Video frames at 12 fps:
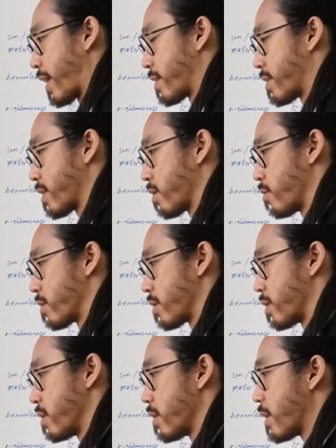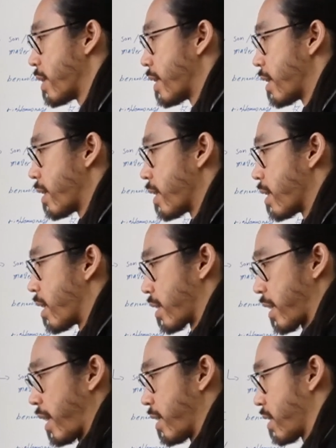antiquity,
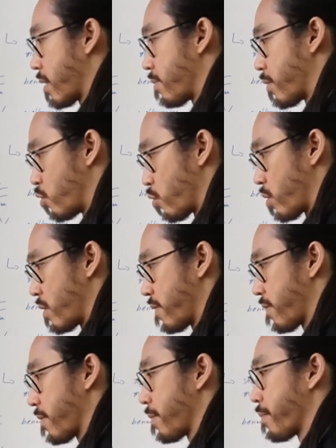archaic and pejorative.